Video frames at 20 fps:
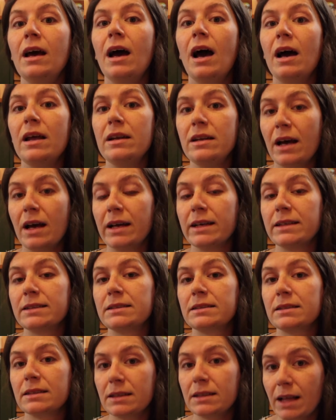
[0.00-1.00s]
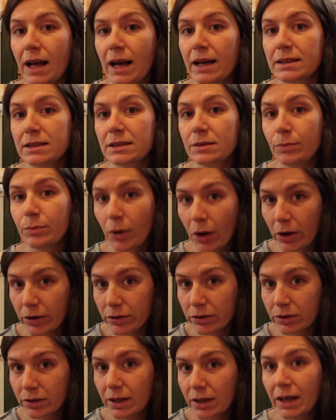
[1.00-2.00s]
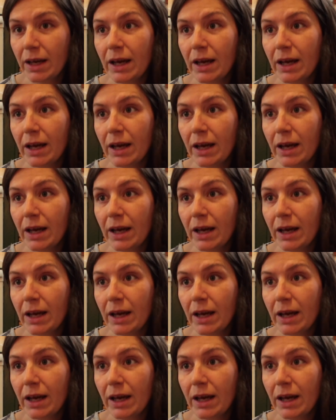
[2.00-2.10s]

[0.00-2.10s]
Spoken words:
a nice glass bottle.